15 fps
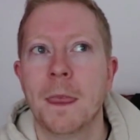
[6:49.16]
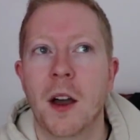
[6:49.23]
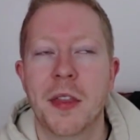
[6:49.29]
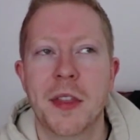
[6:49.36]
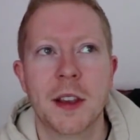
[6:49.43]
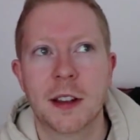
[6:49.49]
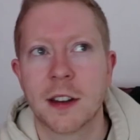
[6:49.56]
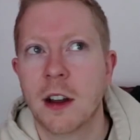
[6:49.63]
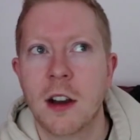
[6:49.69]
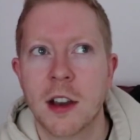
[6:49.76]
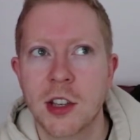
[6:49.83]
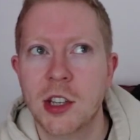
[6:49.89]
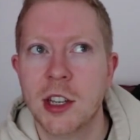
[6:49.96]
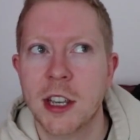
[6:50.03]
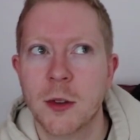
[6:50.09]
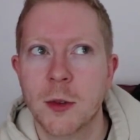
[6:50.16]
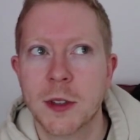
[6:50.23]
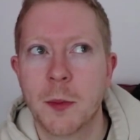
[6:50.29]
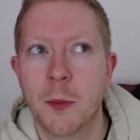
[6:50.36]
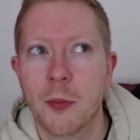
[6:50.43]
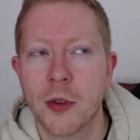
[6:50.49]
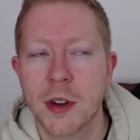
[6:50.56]
I think last year was
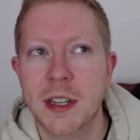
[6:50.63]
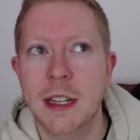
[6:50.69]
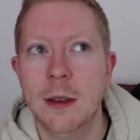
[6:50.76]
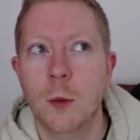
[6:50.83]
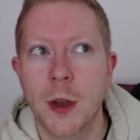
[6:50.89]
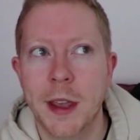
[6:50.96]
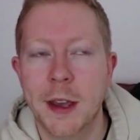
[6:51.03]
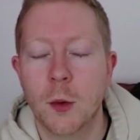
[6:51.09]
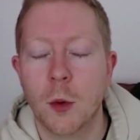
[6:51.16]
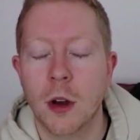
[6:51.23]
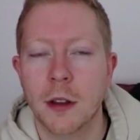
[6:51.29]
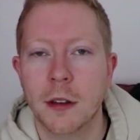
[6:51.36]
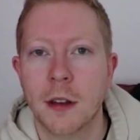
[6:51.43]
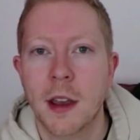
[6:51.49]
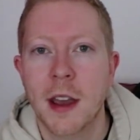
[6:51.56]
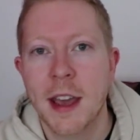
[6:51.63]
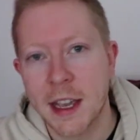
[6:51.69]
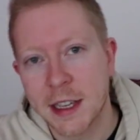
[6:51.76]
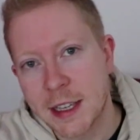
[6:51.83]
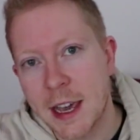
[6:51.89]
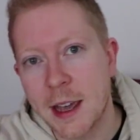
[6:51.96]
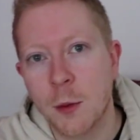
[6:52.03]
a pretty weak one.
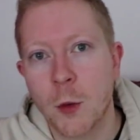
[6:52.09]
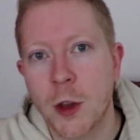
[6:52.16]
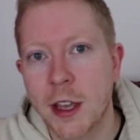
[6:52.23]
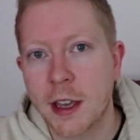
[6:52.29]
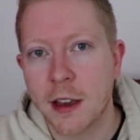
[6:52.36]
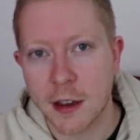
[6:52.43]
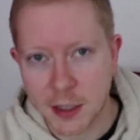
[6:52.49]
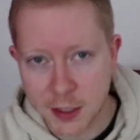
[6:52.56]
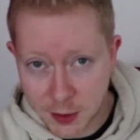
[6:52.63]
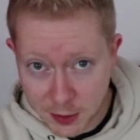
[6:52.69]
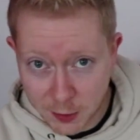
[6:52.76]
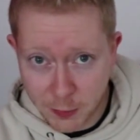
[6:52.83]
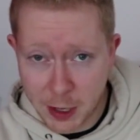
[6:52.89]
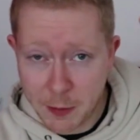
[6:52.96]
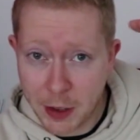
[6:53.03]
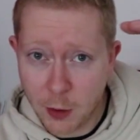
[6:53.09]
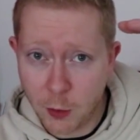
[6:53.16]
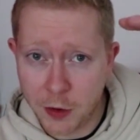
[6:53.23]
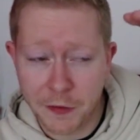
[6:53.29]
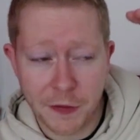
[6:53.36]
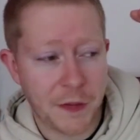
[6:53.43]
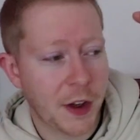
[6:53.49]
It's getting weaker, so it was a really big
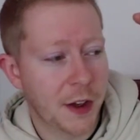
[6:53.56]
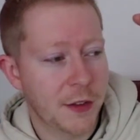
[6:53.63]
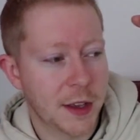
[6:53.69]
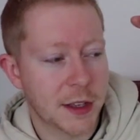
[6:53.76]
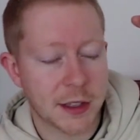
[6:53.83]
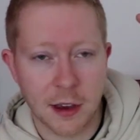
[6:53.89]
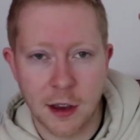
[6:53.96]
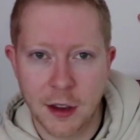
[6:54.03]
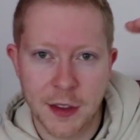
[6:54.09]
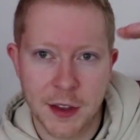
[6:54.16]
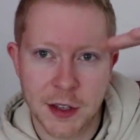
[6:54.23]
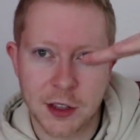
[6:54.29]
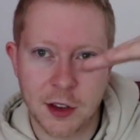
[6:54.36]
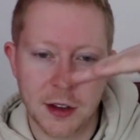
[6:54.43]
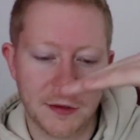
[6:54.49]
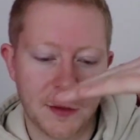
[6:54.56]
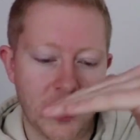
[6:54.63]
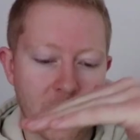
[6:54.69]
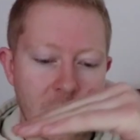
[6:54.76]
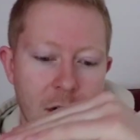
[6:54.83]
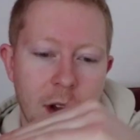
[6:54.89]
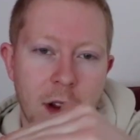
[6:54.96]
one 5 years ago, and then it's kind of
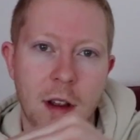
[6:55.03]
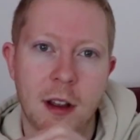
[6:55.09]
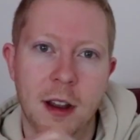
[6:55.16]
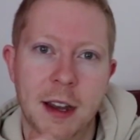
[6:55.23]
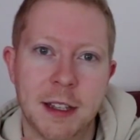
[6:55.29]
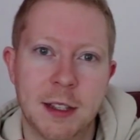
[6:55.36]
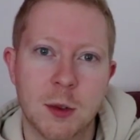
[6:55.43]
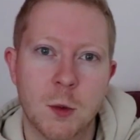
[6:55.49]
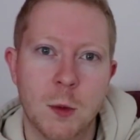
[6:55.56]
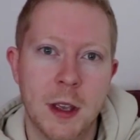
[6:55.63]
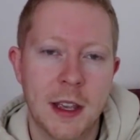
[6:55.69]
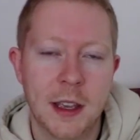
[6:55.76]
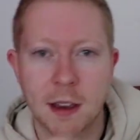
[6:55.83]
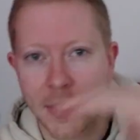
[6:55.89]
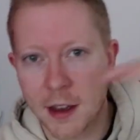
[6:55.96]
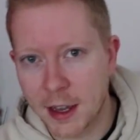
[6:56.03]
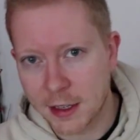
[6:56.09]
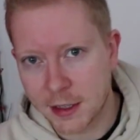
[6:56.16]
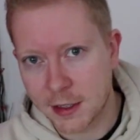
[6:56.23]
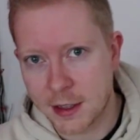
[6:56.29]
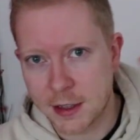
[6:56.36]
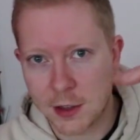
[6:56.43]
got a little weaker
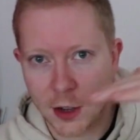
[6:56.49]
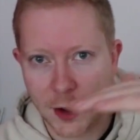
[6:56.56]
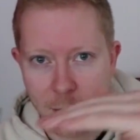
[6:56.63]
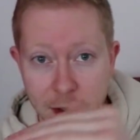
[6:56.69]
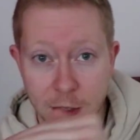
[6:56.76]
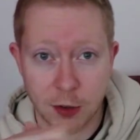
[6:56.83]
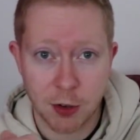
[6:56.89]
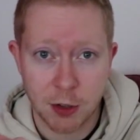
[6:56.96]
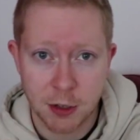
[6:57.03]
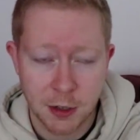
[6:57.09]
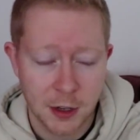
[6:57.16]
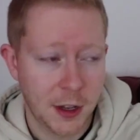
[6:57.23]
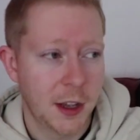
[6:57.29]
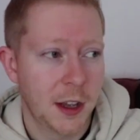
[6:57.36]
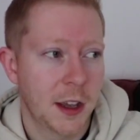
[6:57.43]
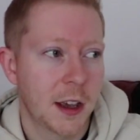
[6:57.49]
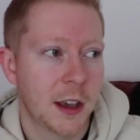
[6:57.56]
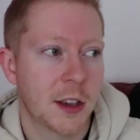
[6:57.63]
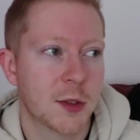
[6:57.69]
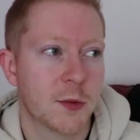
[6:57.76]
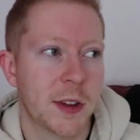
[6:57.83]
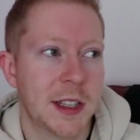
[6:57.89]
as the time has gone on,
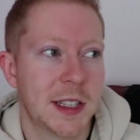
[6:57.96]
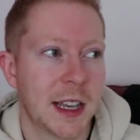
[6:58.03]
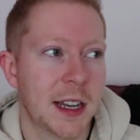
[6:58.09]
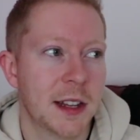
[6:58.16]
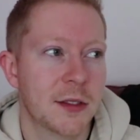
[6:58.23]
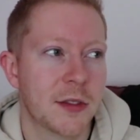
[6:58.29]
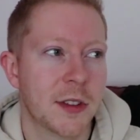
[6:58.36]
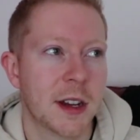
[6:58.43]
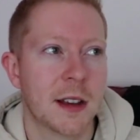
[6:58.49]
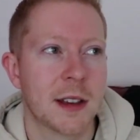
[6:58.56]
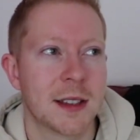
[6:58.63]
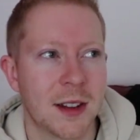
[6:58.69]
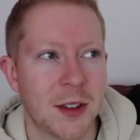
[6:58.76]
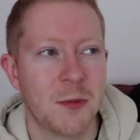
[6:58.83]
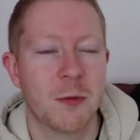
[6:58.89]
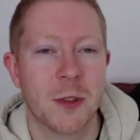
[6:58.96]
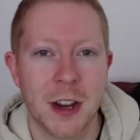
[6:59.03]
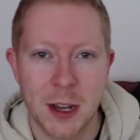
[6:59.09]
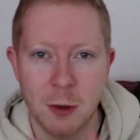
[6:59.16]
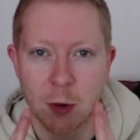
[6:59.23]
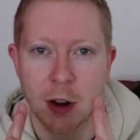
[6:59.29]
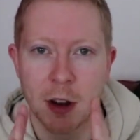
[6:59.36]
because retailers realise they don't
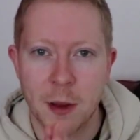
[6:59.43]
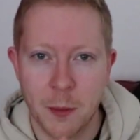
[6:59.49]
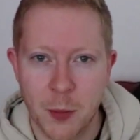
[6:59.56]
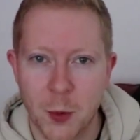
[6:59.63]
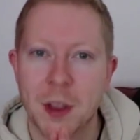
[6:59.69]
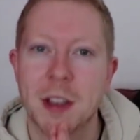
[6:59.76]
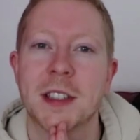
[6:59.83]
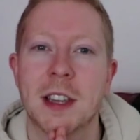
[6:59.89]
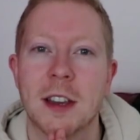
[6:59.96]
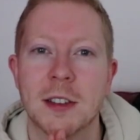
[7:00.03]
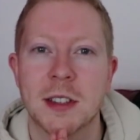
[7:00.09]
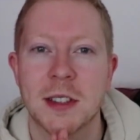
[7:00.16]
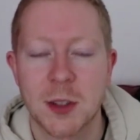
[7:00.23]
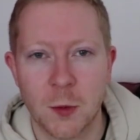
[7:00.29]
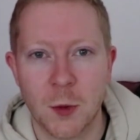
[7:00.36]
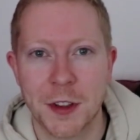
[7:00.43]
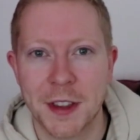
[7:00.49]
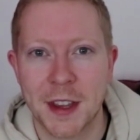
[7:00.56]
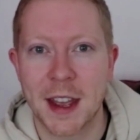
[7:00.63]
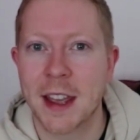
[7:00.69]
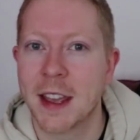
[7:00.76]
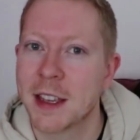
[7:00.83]
really want to lump all their sales into one
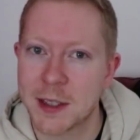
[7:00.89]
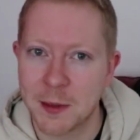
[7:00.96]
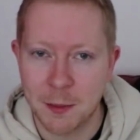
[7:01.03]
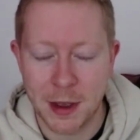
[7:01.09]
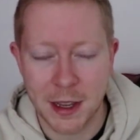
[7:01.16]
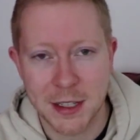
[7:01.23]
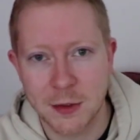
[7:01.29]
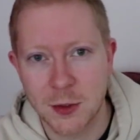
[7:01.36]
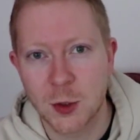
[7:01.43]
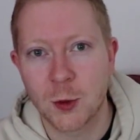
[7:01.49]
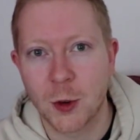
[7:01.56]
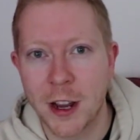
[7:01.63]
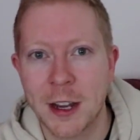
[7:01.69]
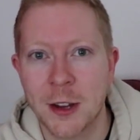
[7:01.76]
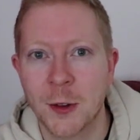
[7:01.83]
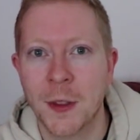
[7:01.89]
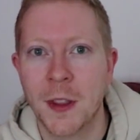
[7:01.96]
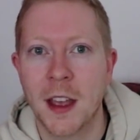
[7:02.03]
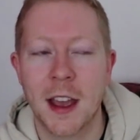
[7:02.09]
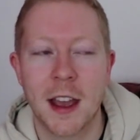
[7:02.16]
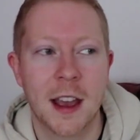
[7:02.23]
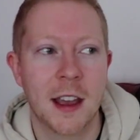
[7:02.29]
day. It's a massive strain on
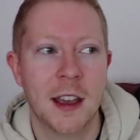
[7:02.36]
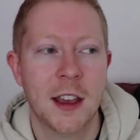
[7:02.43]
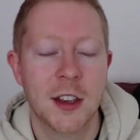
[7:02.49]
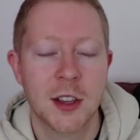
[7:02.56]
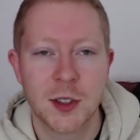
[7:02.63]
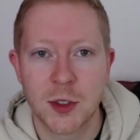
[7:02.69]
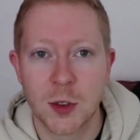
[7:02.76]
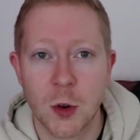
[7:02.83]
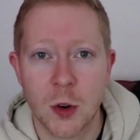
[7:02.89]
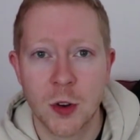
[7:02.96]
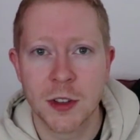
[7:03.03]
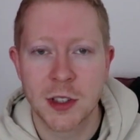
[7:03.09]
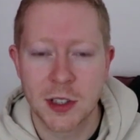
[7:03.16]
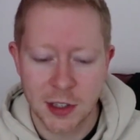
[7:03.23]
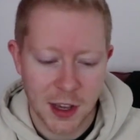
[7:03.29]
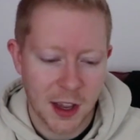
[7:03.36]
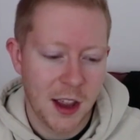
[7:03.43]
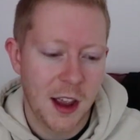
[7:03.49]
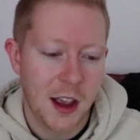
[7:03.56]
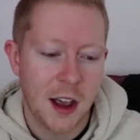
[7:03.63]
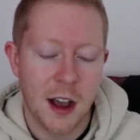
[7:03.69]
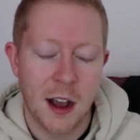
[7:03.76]
their stores,
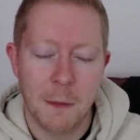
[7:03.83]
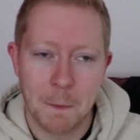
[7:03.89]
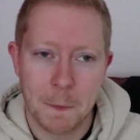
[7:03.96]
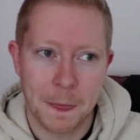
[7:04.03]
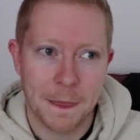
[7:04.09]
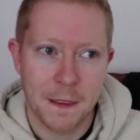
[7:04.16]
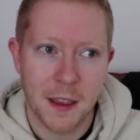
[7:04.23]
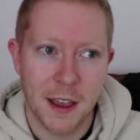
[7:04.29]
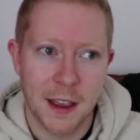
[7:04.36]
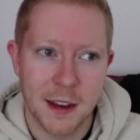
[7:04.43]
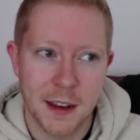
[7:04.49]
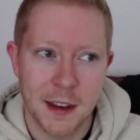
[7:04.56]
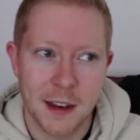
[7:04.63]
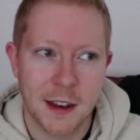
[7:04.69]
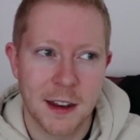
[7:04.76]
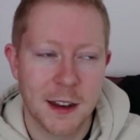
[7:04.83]
and